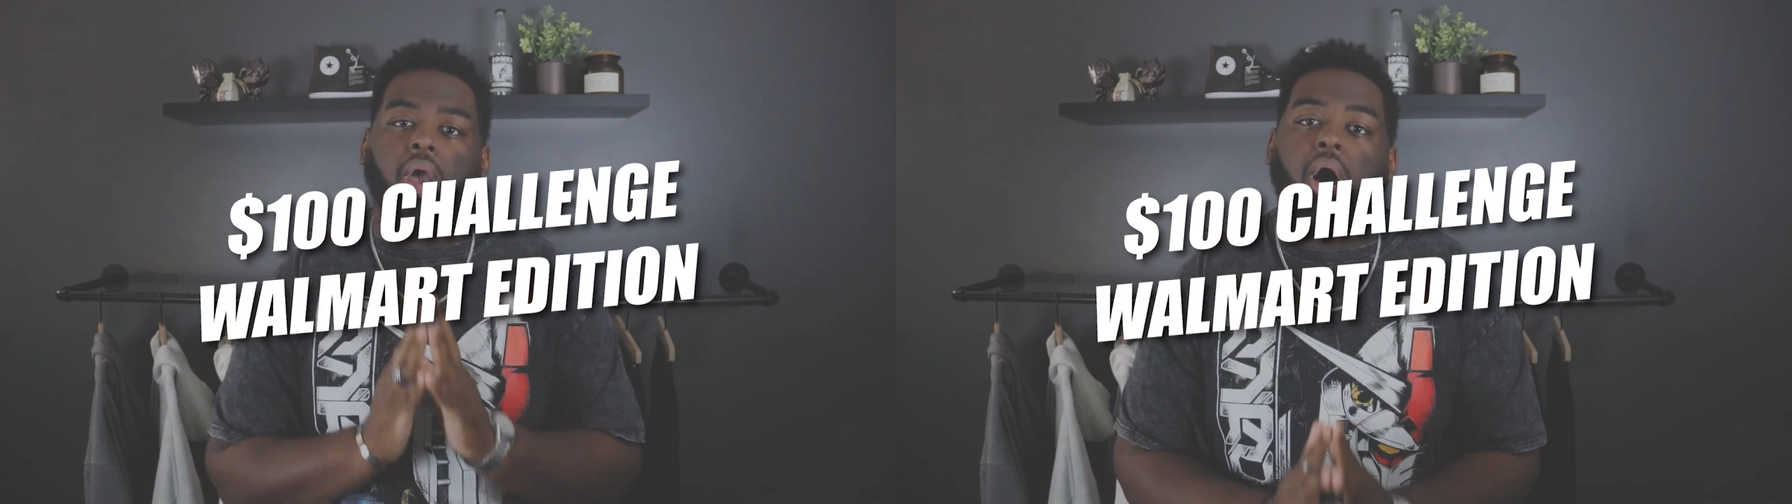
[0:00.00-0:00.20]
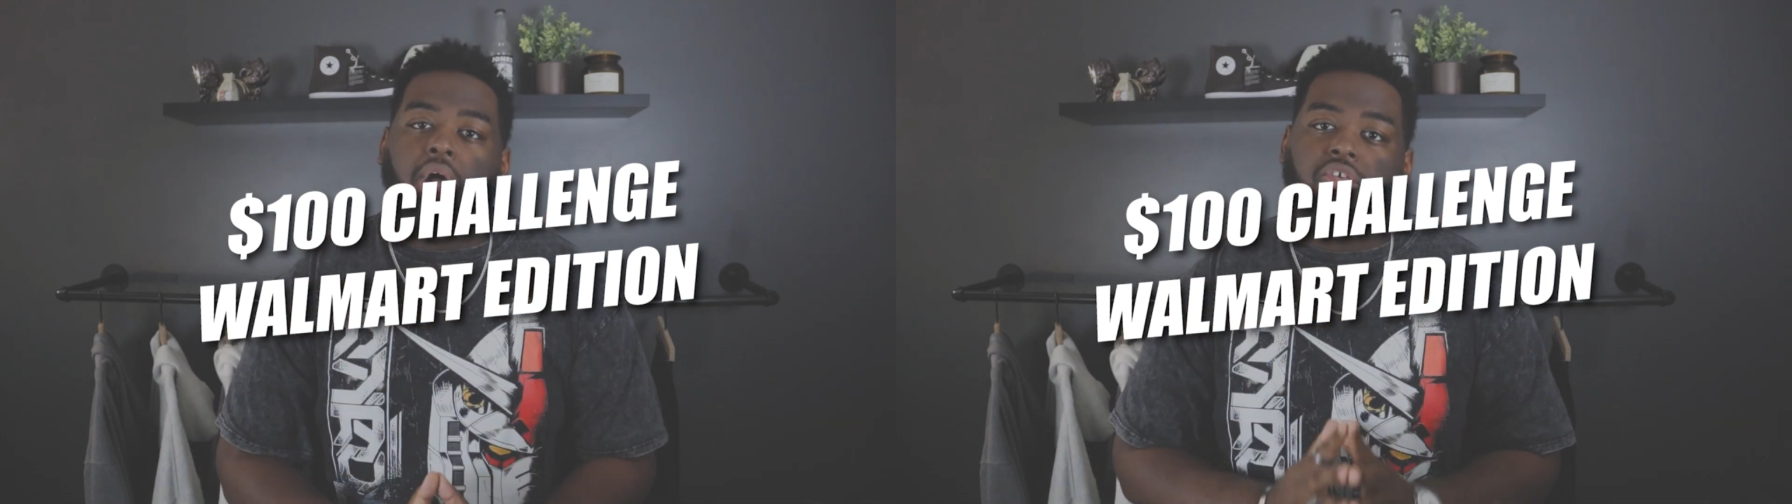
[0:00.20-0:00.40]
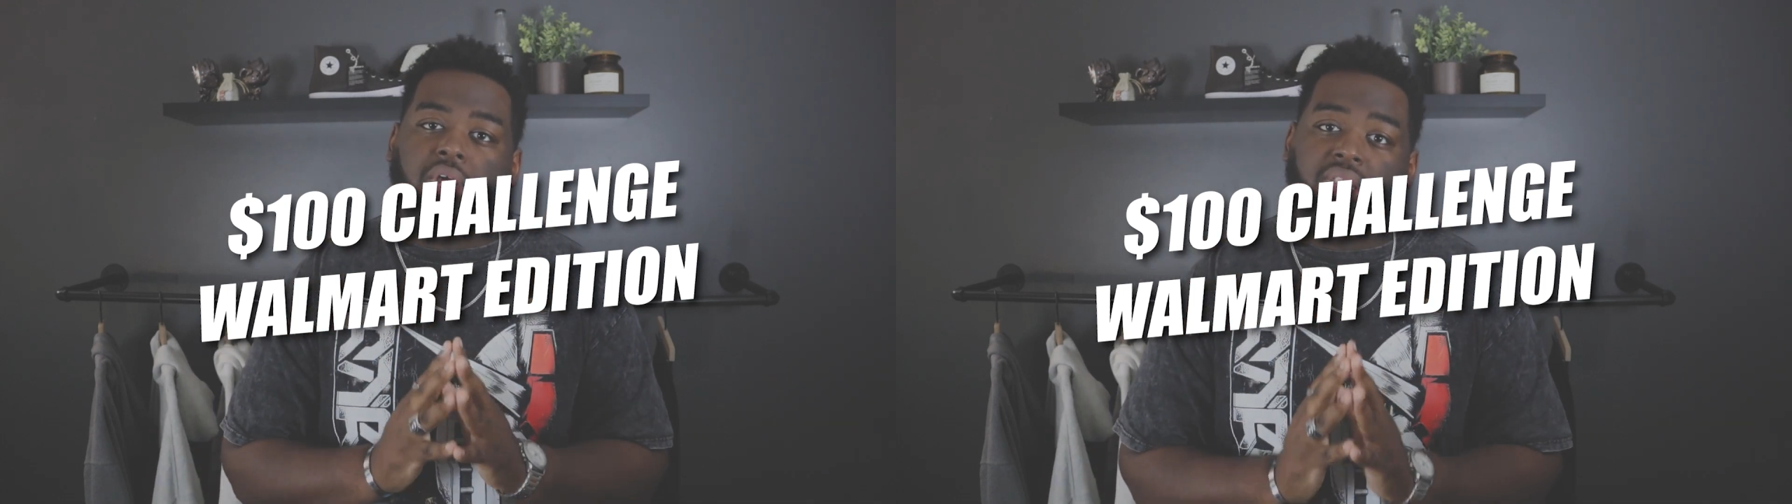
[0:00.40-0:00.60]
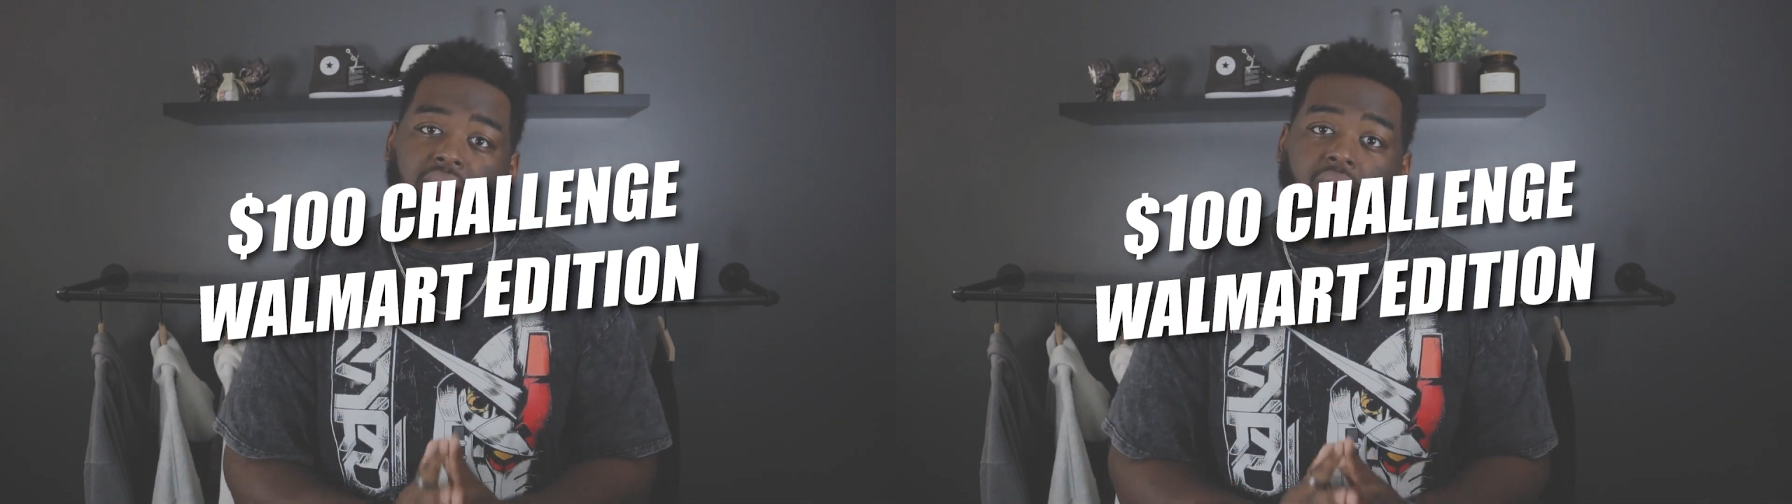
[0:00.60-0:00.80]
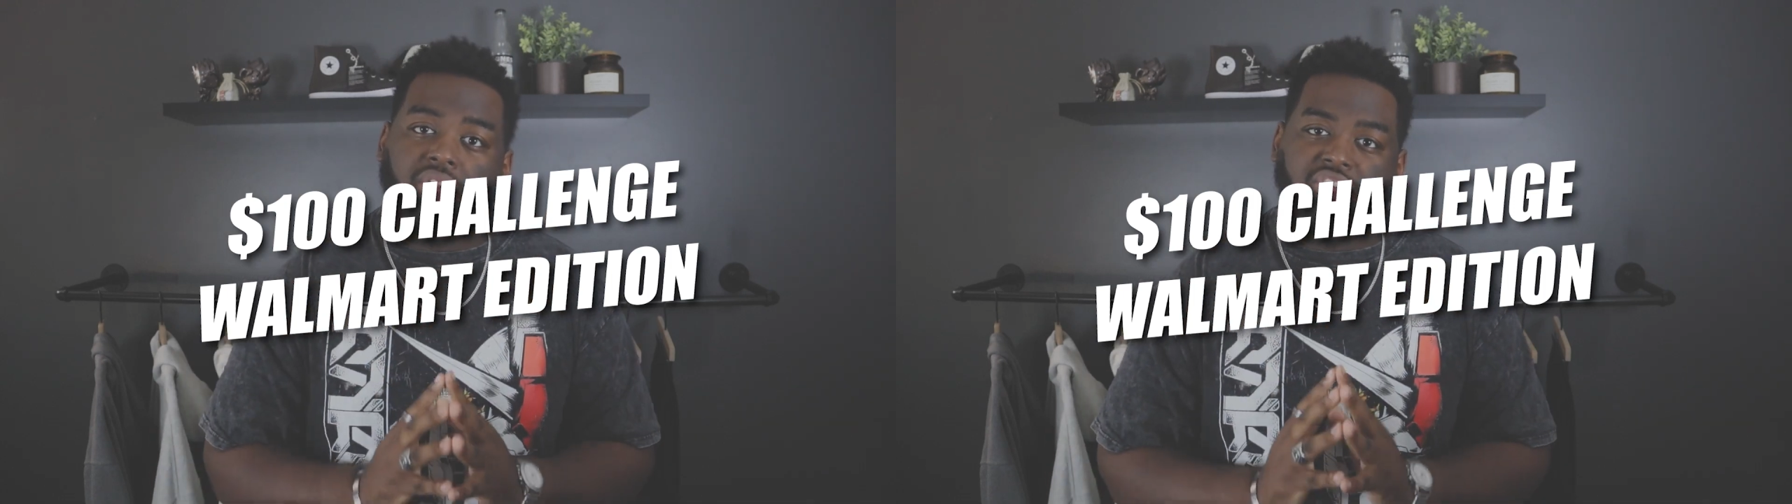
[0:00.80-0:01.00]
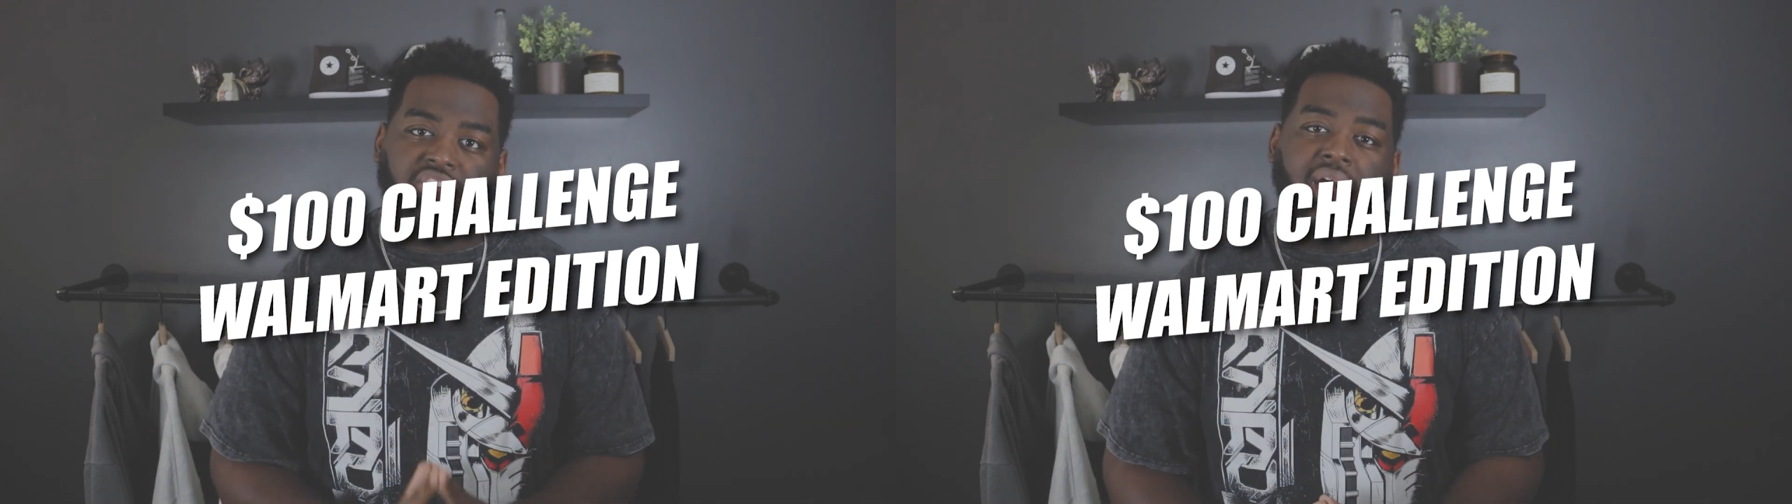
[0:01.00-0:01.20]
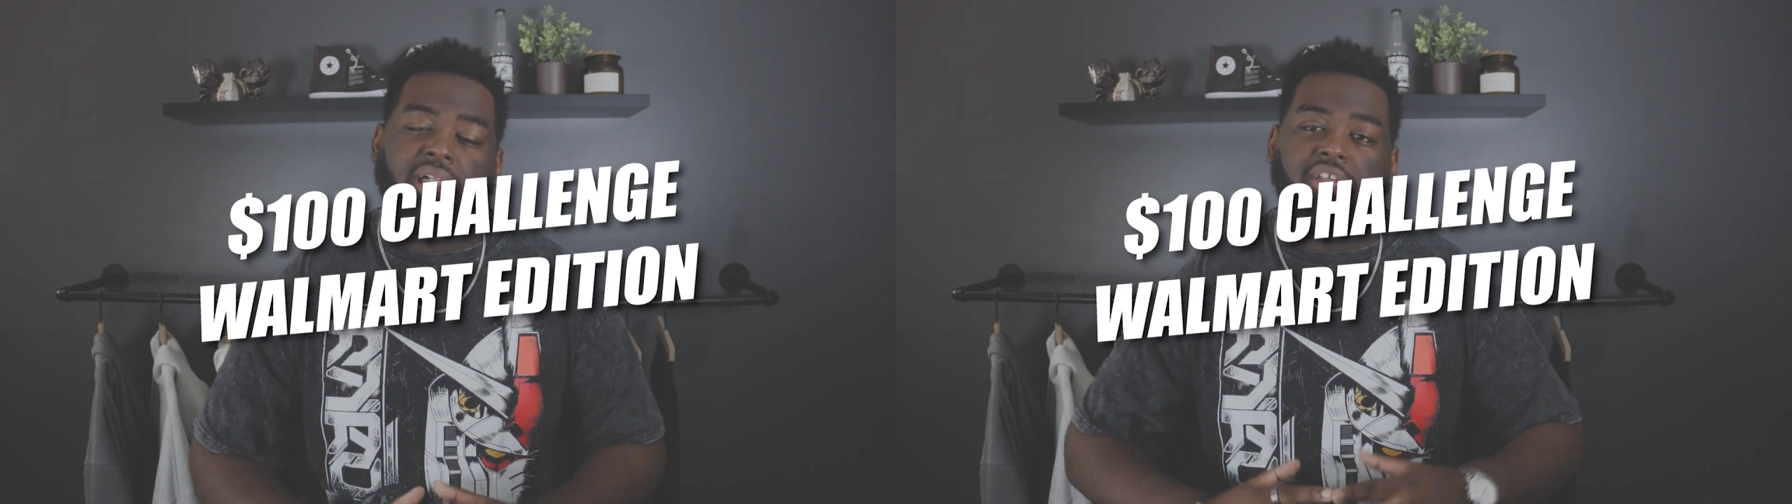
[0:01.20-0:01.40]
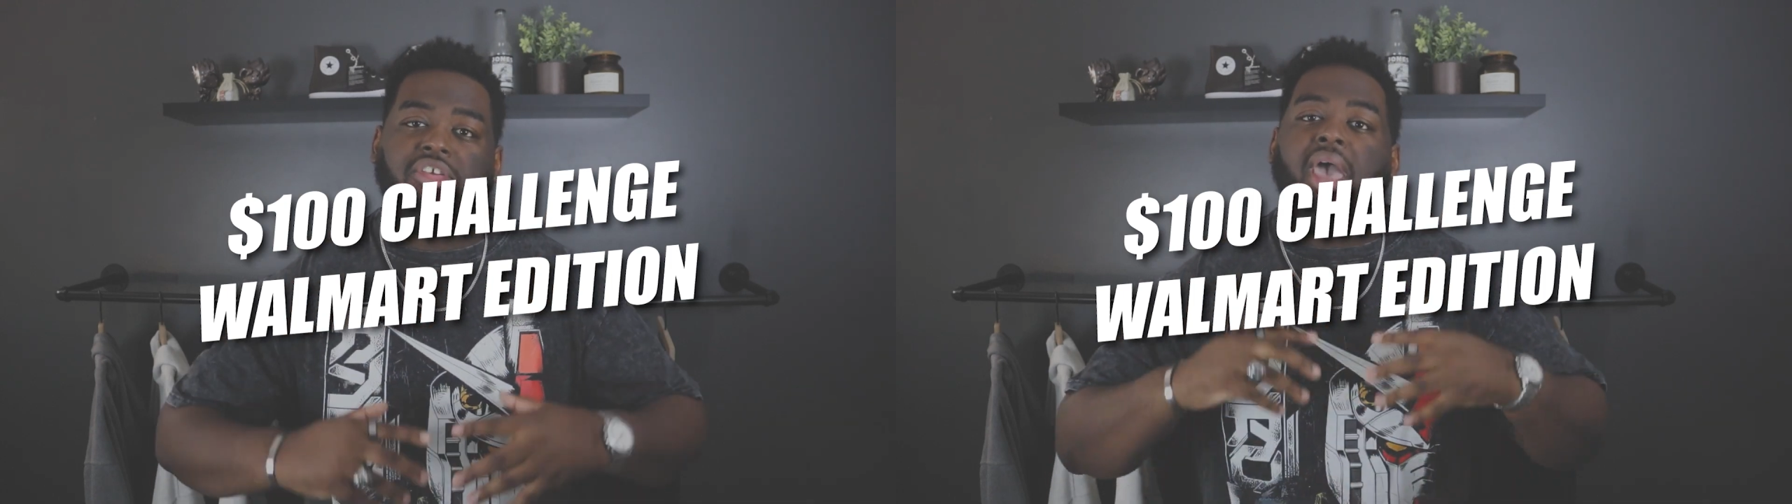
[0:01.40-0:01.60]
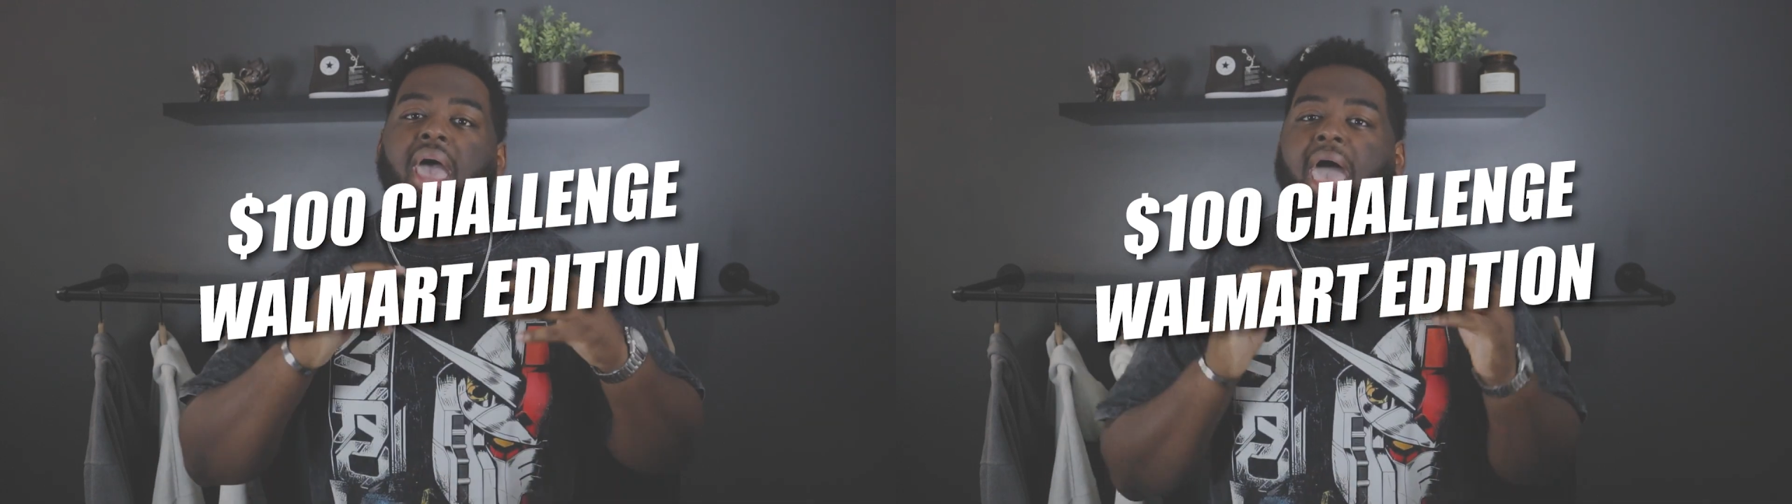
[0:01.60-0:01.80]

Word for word: hundred dollar challenge